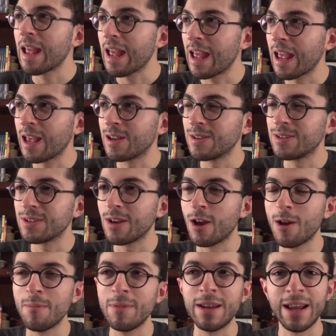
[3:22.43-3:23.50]
and
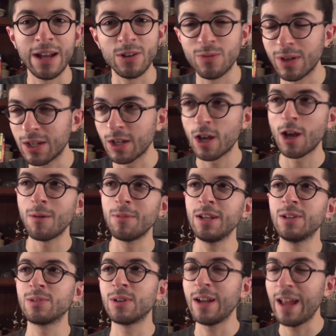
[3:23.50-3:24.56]
it had great
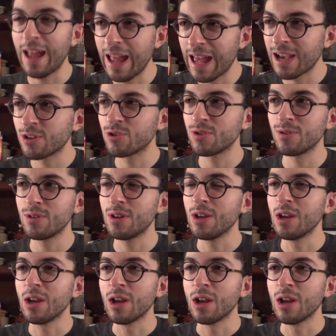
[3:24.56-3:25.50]
comedy, great action,